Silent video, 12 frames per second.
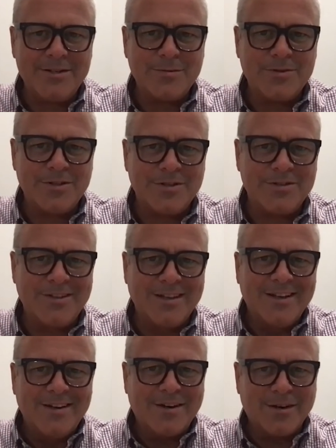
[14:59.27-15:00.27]
which is
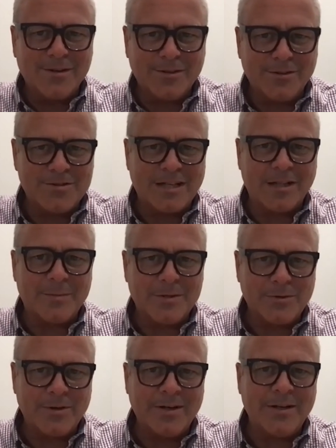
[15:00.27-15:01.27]
our little celebratory